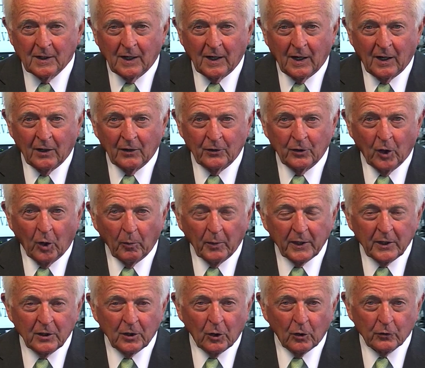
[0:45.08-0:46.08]

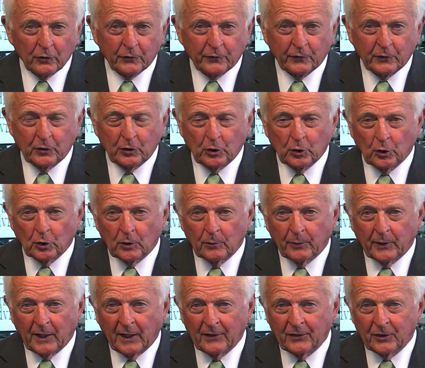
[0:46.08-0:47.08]
Nobody knows for sure,
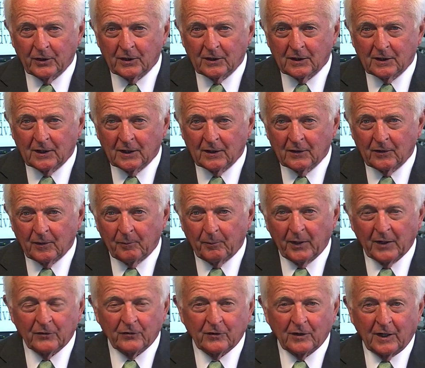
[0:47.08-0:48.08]
but I think the
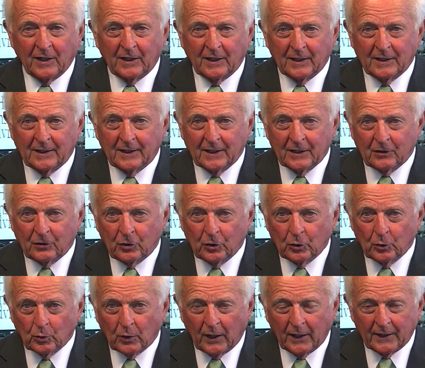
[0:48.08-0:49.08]
best I can get
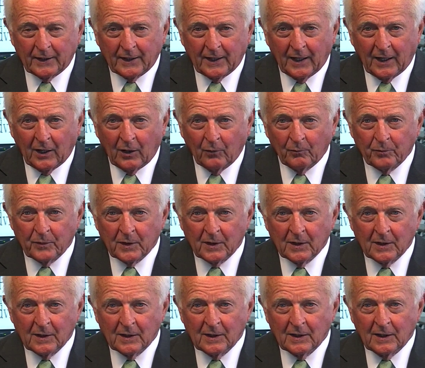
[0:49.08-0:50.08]
to right now
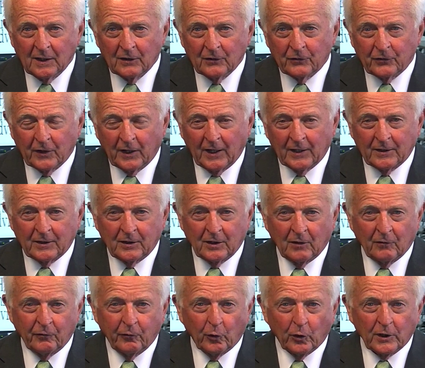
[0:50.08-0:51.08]
is
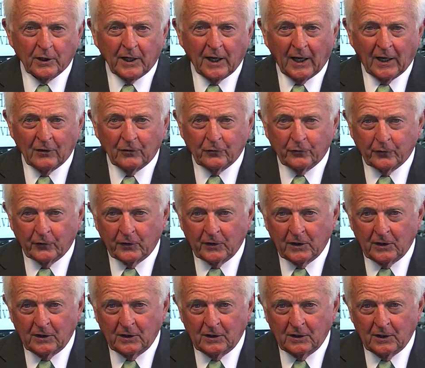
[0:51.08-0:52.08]
that forecasts for
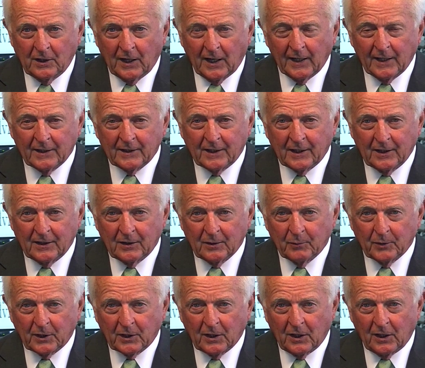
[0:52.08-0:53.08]
the United
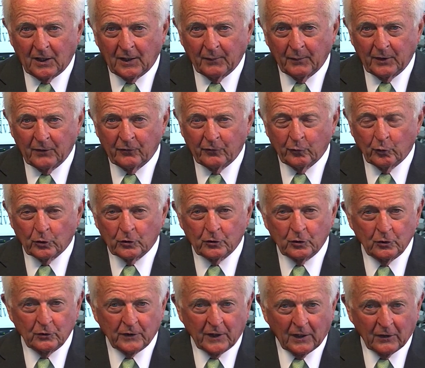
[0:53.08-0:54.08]
Kingdom economy for
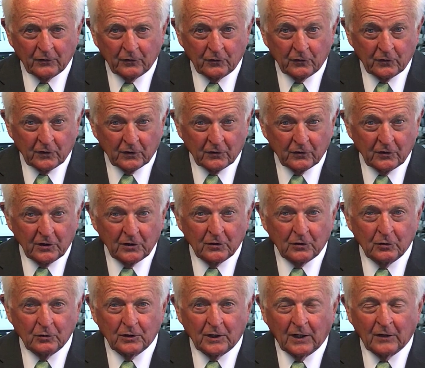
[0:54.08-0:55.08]
2016,
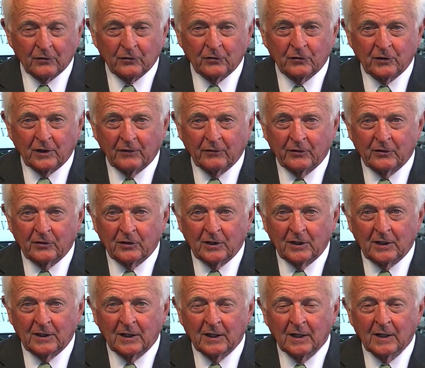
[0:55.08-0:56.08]

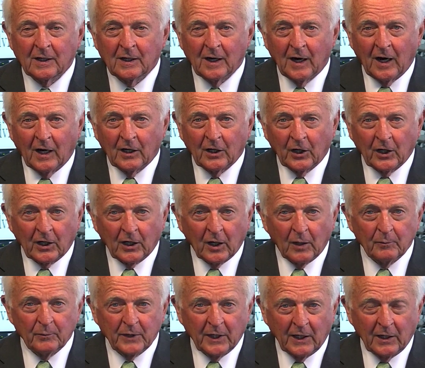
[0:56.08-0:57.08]
2017 are going to
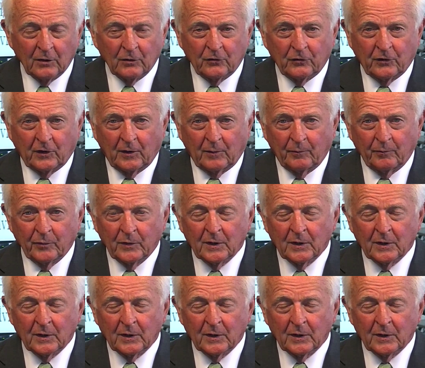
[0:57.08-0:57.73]
come down some.